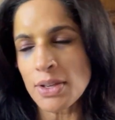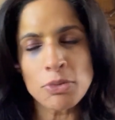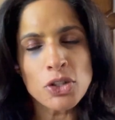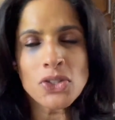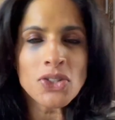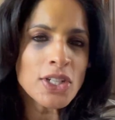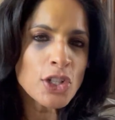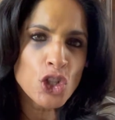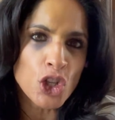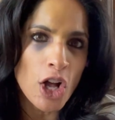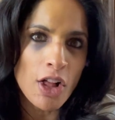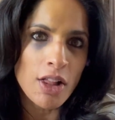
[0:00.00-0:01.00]
I'm just in a
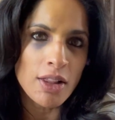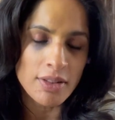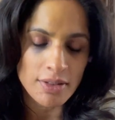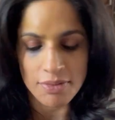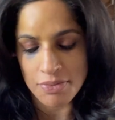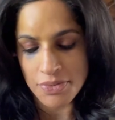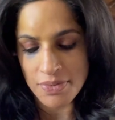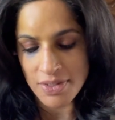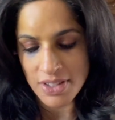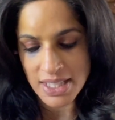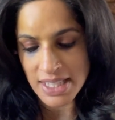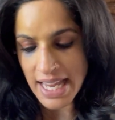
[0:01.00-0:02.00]
shawl
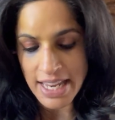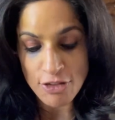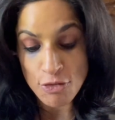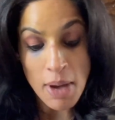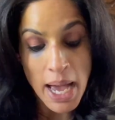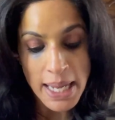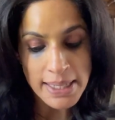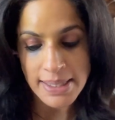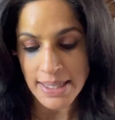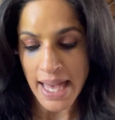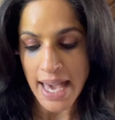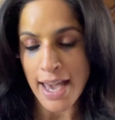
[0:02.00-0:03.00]
state of mind,
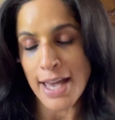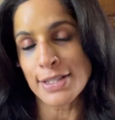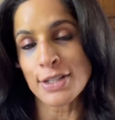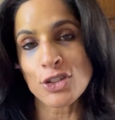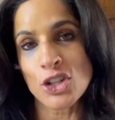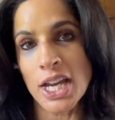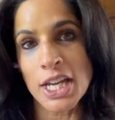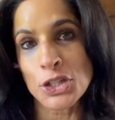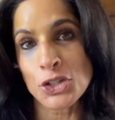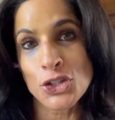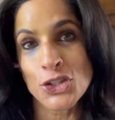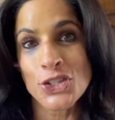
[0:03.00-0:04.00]
and that hasn't
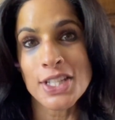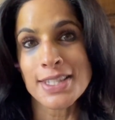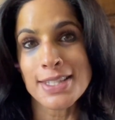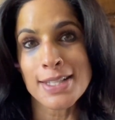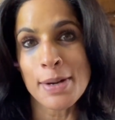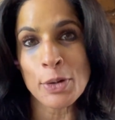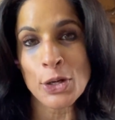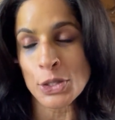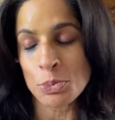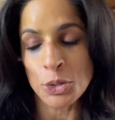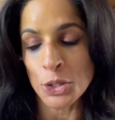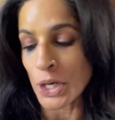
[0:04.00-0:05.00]
changed since summer has
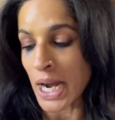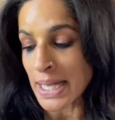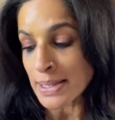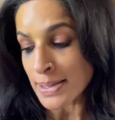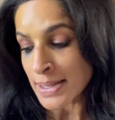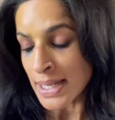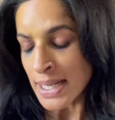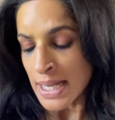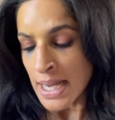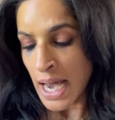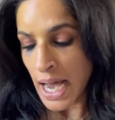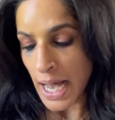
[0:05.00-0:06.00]
progressed.
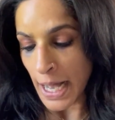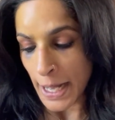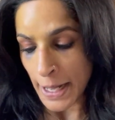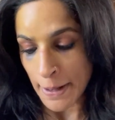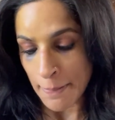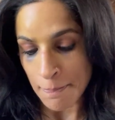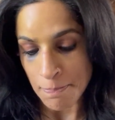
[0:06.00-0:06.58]
I